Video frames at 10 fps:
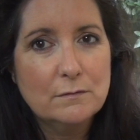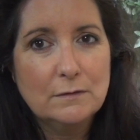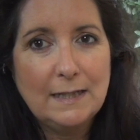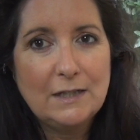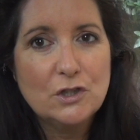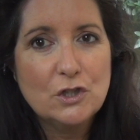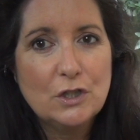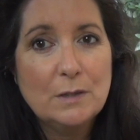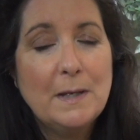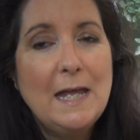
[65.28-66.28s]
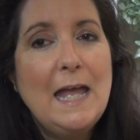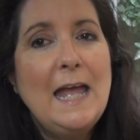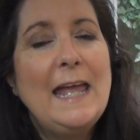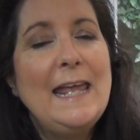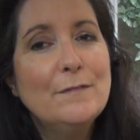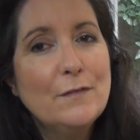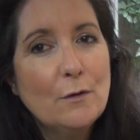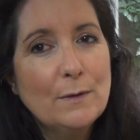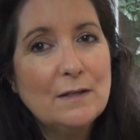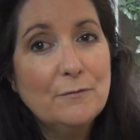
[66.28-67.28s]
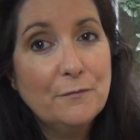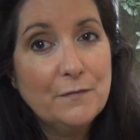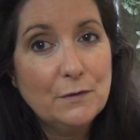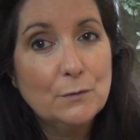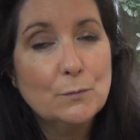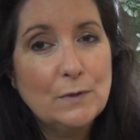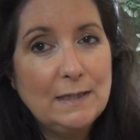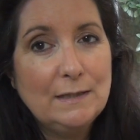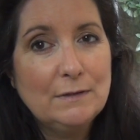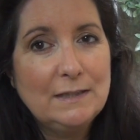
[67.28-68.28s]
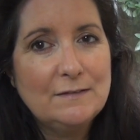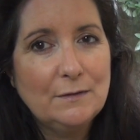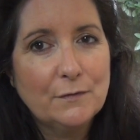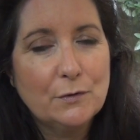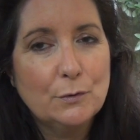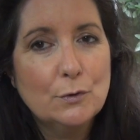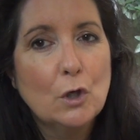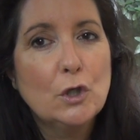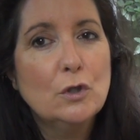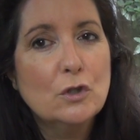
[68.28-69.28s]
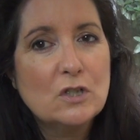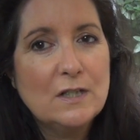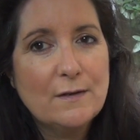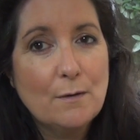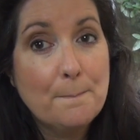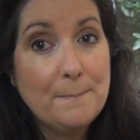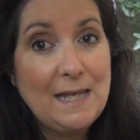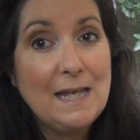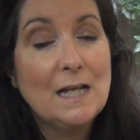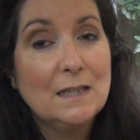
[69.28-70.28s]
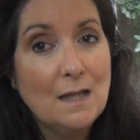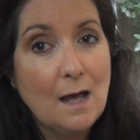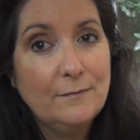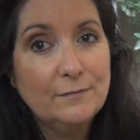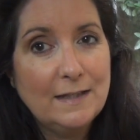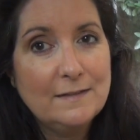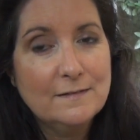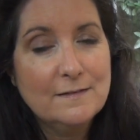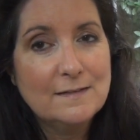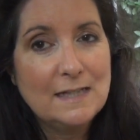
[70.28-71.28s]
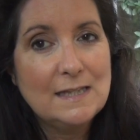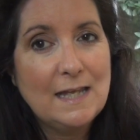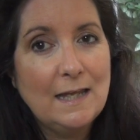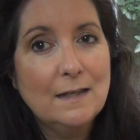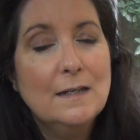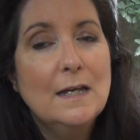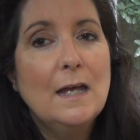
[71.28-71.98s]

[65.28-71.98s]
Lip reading: a relationship, even though it can feel really, really difficult, usually there are big life lessons in there.